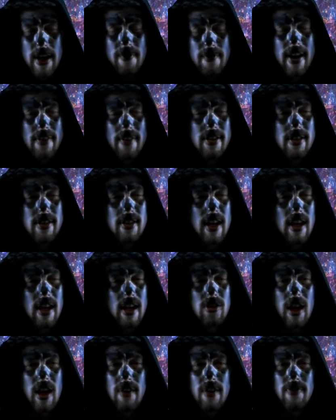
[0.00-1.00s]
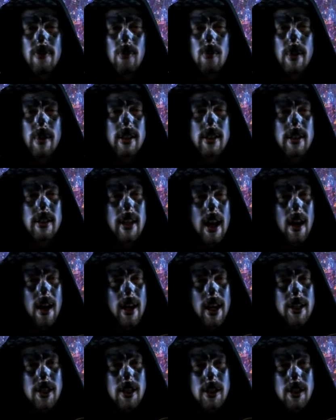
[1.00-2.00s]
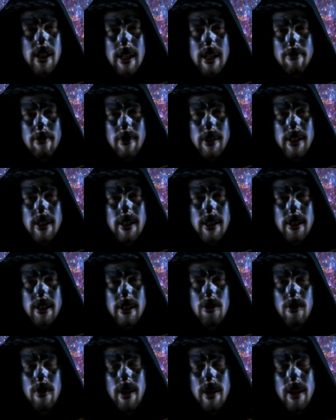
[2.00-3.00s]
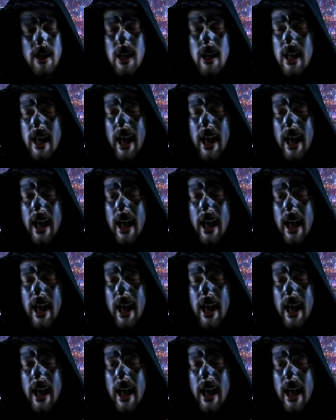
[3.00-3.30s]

I've had the soundtrack for weeks now, and I just keep listening to it.